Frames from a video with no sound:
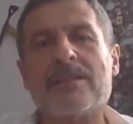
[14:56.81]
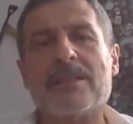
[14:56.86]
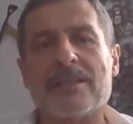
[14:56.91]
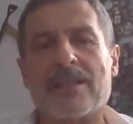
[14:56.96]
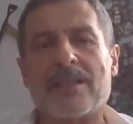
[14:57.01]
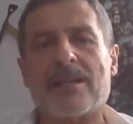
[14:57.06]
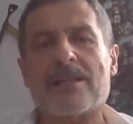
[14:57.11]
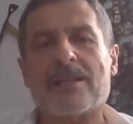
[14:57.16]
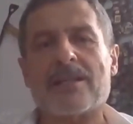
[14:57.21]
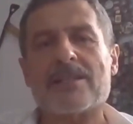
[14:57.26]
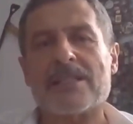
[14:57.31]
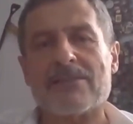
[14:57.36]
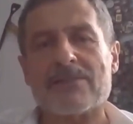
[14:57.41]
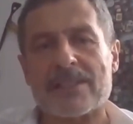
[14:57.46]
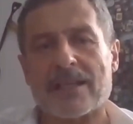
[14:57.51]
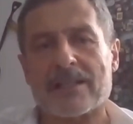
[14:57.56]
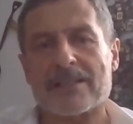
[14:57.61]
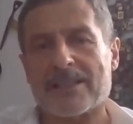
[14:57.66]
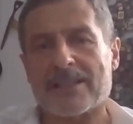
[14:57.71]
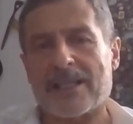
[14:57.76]
did it and
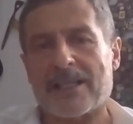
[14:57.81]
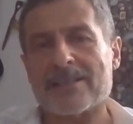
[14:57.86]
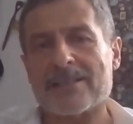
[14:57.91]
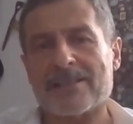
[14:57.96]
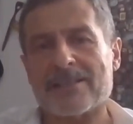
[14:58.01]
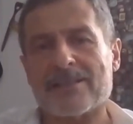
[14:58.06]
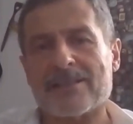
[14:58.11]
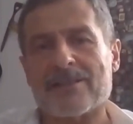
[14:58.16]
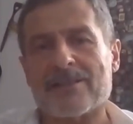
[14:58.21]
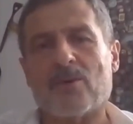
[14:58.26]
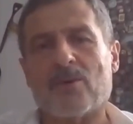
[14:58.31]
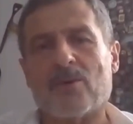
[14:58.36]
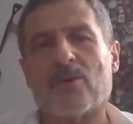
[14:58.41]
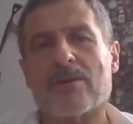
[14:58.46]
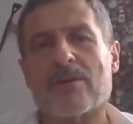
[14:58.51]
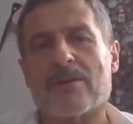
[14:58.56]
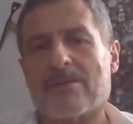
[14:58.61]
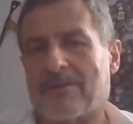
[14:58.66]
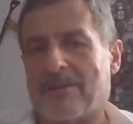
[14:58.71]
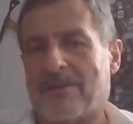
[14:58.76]
receive success,